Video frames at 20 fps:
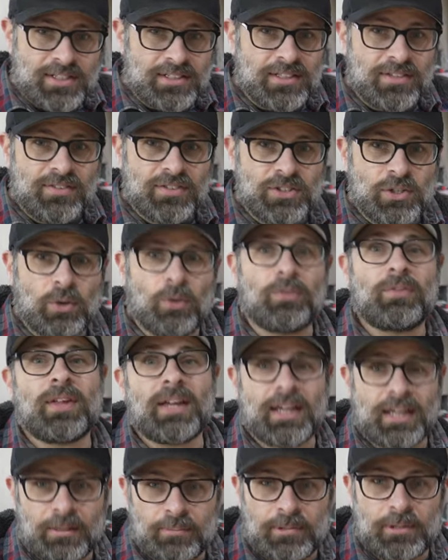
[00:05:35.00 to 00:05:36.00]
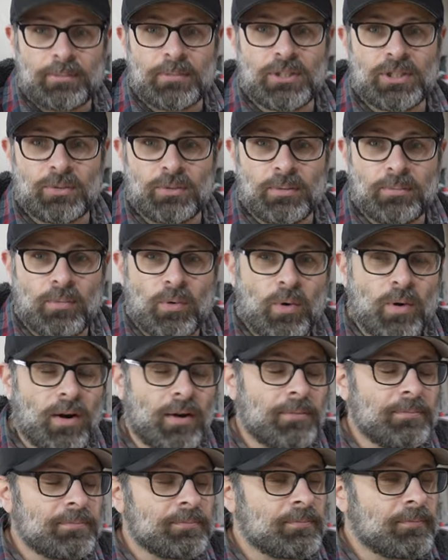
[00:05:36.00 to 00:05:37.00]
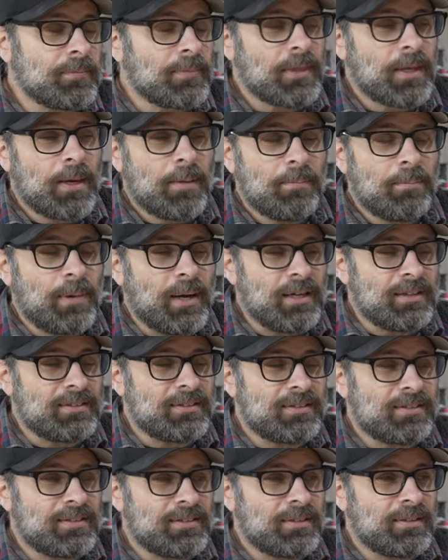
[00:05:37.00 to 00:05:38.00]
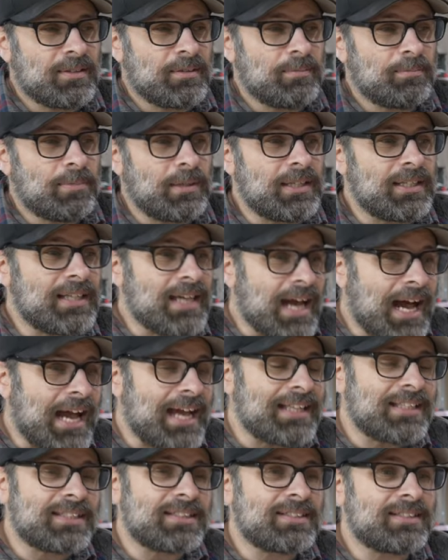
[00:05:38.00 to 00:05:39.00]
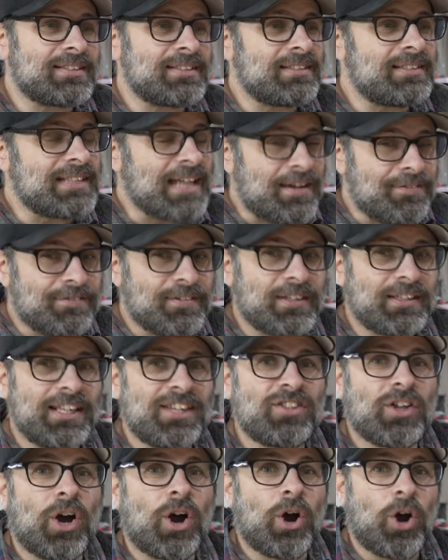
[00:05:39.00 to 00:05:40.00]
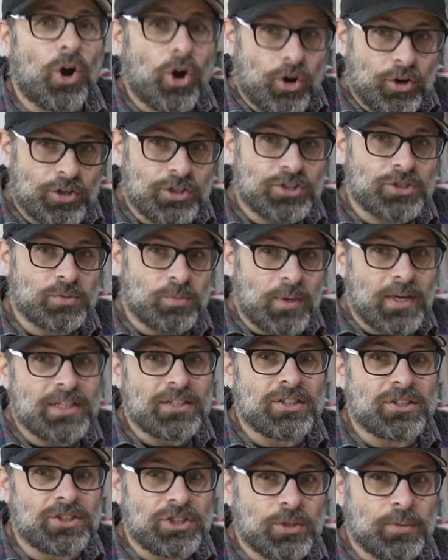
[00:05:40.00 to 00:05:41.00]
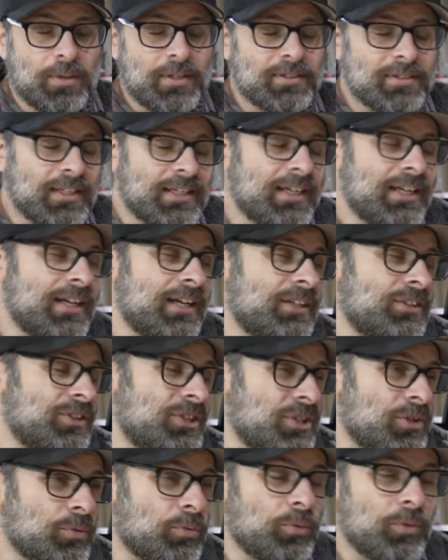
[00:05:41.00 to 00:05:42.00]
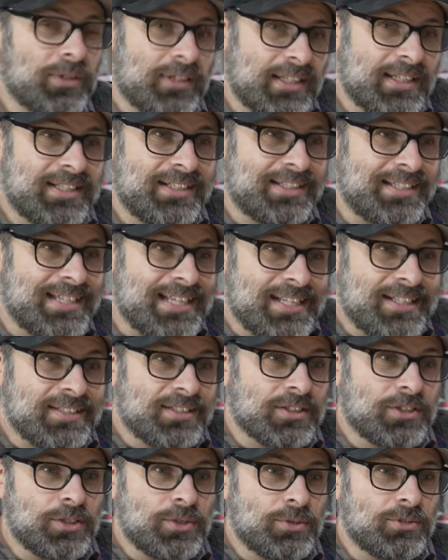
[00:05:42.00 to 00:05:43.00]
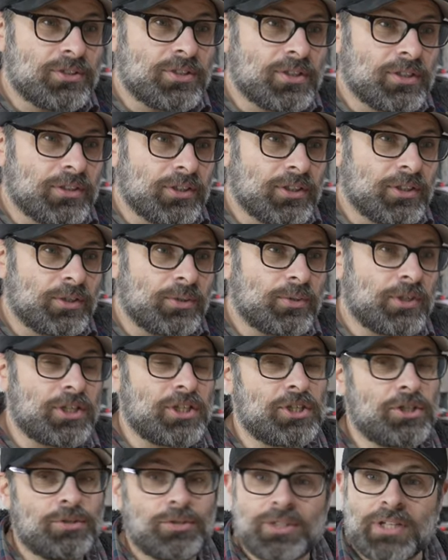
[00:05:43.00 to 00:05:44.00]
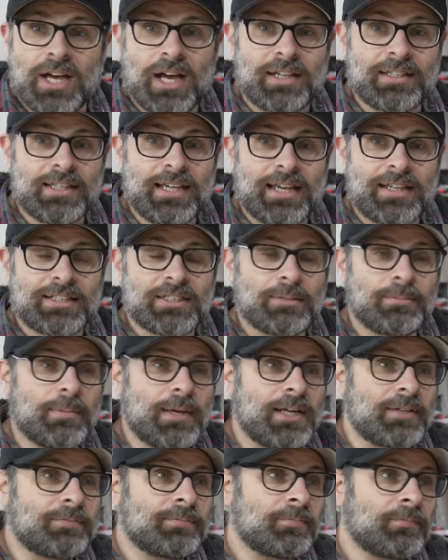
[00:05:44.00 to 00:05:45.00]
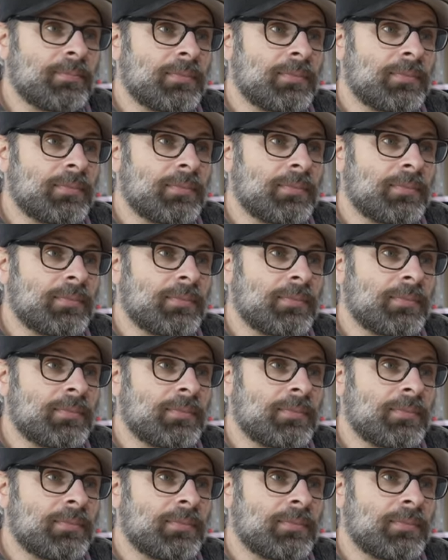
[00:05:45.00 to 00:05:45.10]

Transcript: I did this whole thing and I'm gonna be doing more. But yeah, it's definitely the hardest way to do it. Do you really need to use glue? Can you use contact cement?